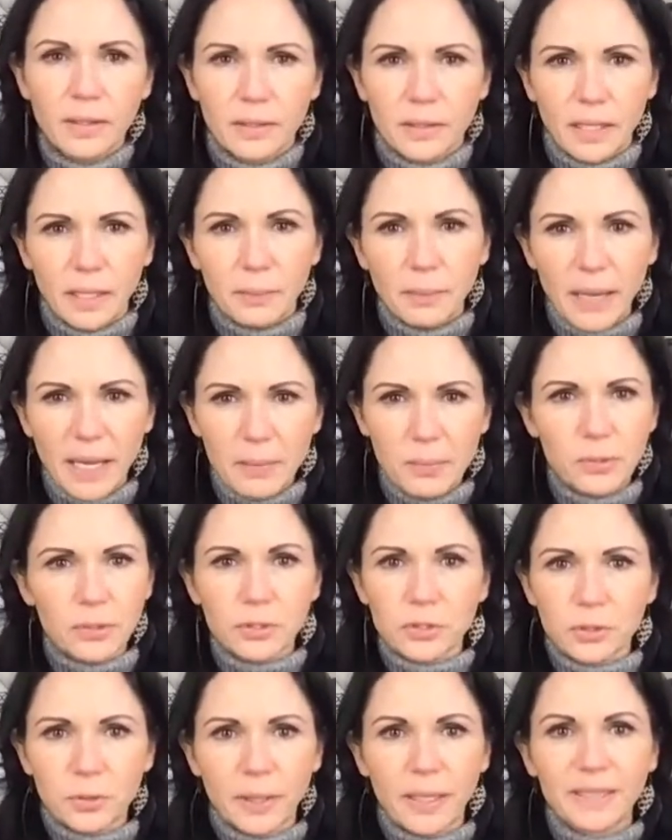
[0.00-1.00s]
like paper
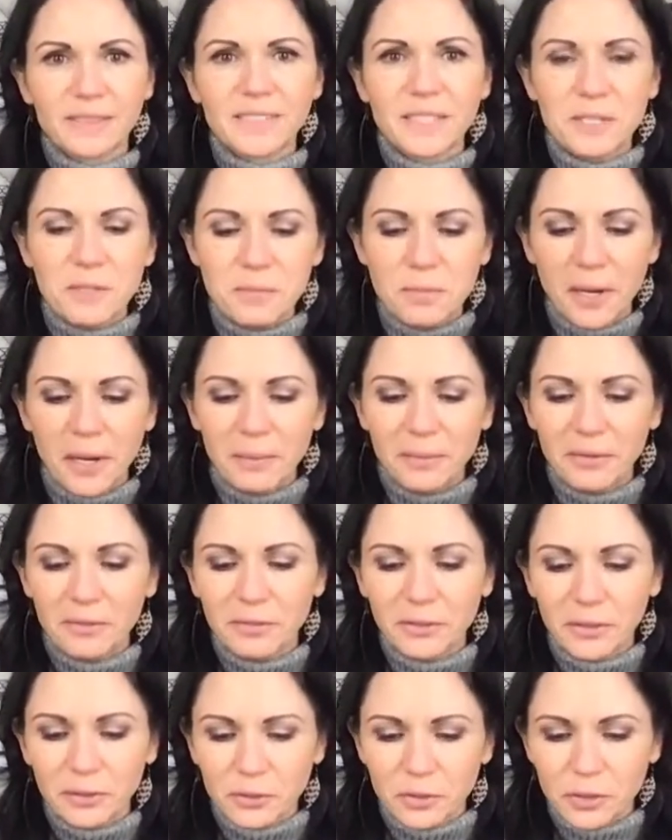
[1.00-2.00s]
shreds in the bottom of
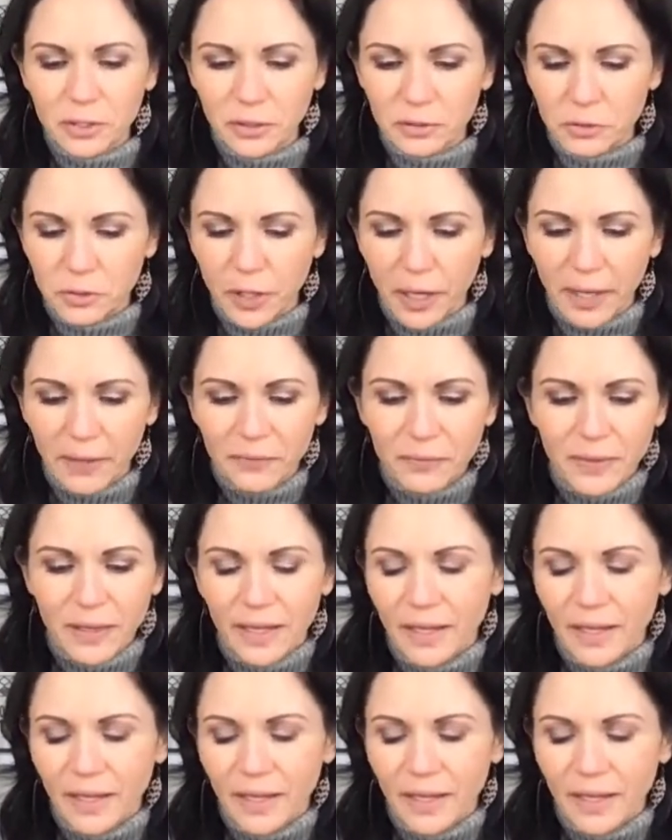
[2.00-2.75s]
their tray.